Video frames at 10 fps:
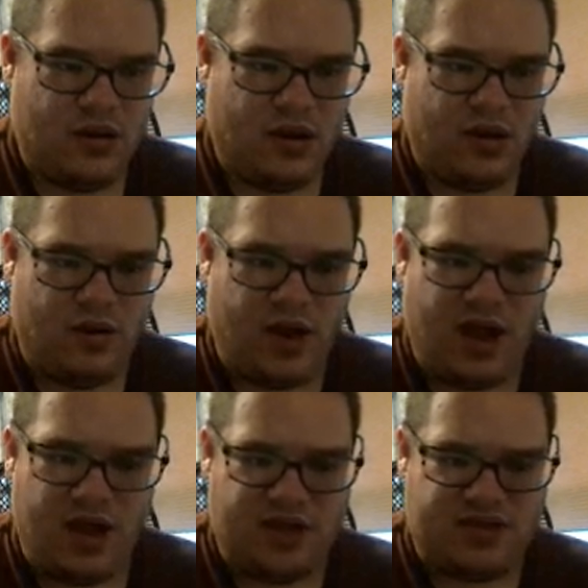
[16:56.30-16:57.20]

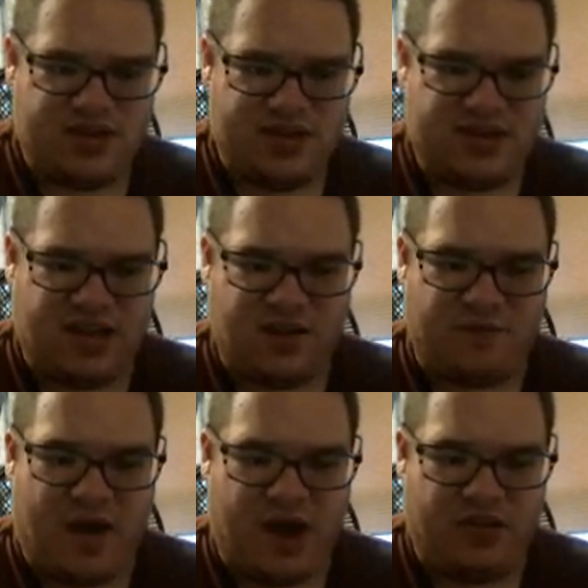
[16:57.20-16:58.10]
Alright, is that the
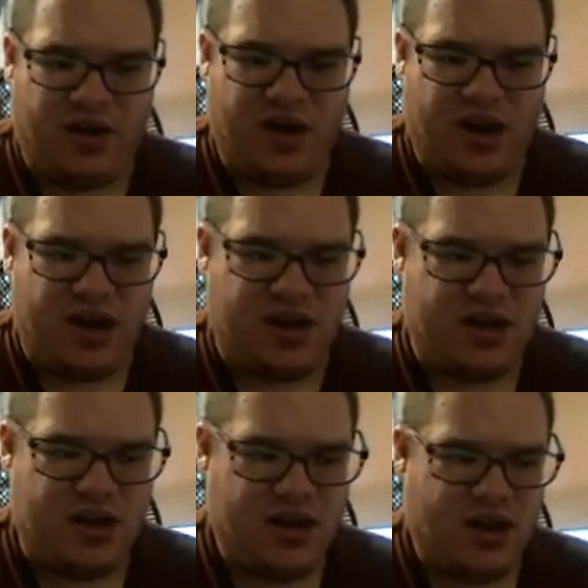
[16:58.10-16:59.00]
father
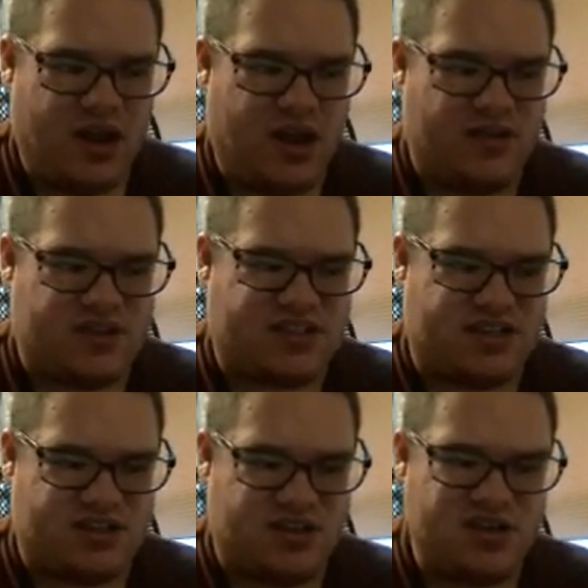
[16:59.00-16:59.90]
and and the
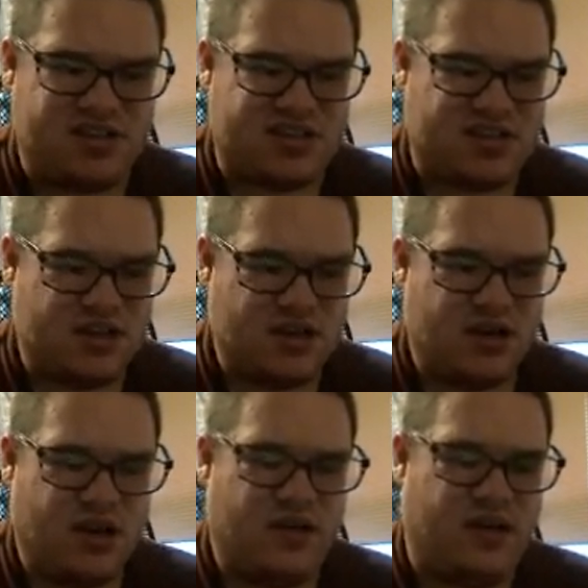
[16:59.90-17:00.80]
sisters?
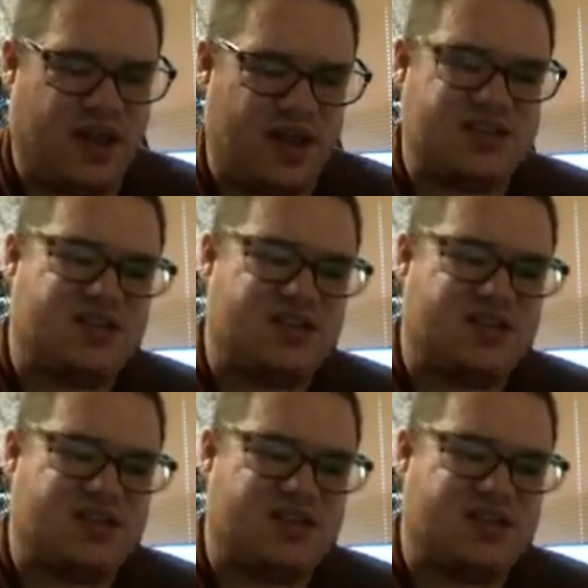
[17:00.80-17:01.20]
I think that's the